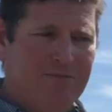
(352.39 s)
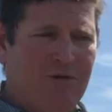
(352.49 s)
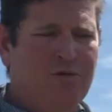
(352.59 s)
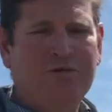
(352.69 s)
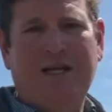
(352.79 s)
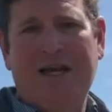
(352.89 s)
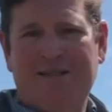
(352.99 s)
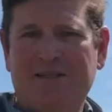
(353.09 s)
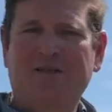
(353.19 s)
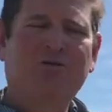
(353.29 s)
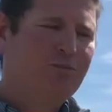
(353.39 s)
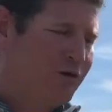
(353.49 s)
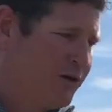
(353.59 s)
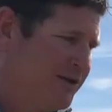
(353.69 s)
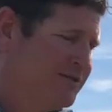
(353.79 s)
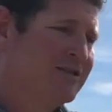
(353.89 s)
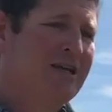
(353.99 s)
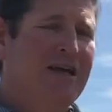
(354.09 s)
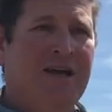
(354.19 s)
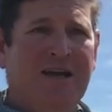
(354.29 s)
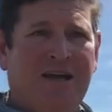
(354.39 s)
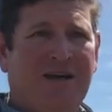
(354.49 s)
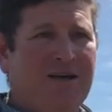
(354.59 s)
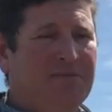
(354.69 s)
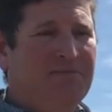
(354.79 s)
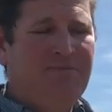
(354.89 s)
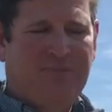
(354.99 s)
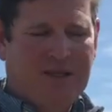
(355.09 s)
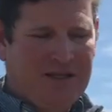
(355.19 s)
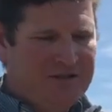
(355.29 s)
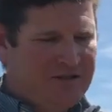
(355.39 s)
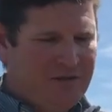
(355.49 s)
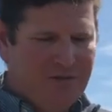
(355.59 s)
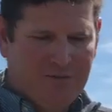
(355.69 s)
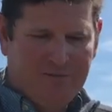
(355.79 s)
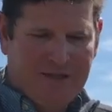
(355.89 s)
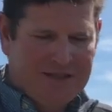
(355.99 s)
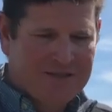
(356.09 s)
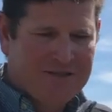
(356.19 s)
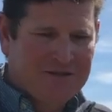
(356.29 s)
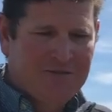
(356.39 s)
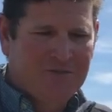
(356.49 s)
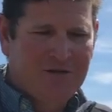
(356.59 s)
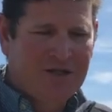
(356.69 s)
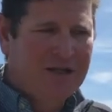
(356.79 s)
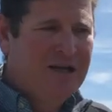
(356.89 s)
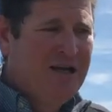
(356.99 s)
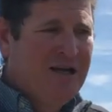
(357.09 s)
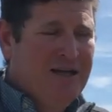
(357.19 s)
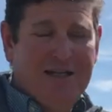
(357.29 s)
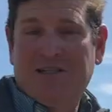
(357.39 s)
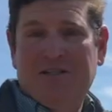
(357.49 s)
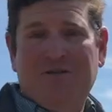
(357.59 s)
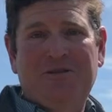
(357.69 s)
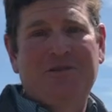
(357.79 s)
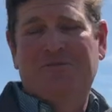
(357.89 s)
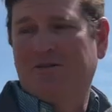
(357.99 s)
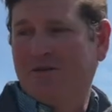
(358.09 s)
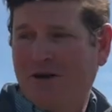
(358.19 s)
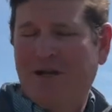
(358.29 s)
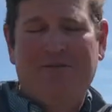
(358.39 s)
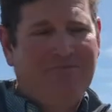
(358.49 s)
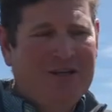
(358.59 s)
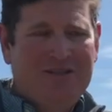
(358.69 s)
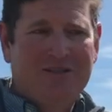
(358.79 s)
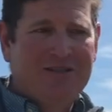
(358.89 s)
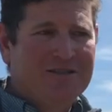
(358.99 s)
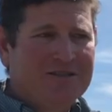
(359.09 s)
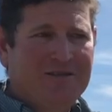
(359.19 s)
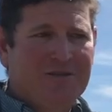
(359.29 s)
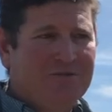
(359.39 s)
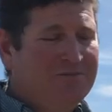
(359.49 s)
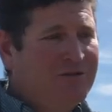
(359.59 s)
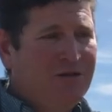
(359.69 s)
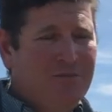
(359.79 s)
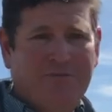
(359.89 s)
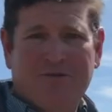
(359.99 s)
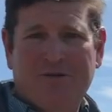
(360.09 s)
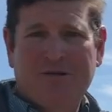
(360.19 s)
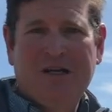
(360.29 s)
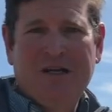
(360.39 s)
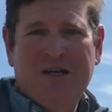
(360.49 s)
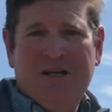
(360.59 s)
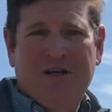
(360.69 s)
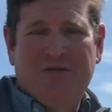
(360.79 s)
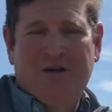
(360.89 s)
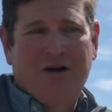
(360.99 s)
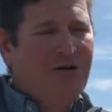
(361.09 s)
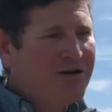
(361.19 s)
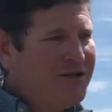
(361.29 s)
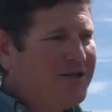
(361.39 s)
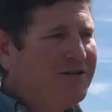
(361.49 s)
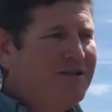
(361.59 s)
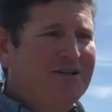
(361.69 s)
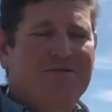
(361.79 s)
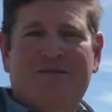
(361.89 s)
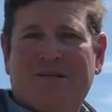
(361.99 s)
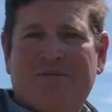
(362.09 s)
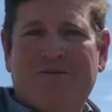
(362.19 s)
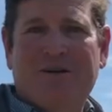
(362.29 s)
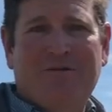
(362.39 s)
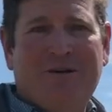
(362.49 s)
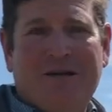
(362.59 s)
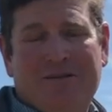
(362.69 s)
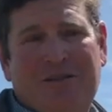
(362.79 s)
them cool nights, cool mornings. And so that's just really is conducive for great vintages. And so we hope for, they're all good, and some are very well.